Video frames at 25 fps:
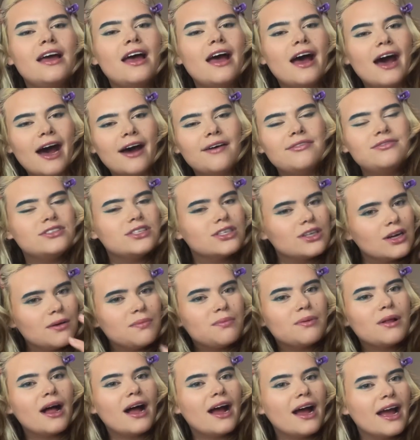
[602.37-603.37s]
After
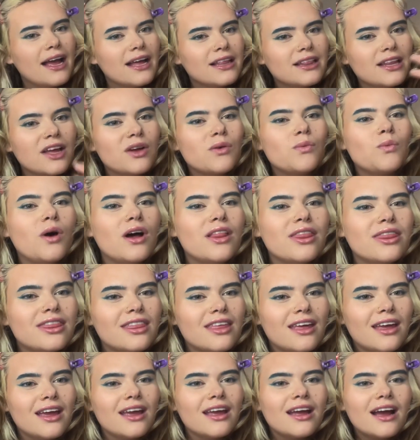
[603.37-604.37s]
applying like one
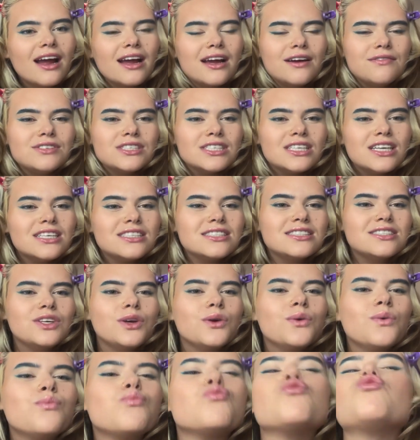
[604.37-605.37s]
thing, I have to kiss you.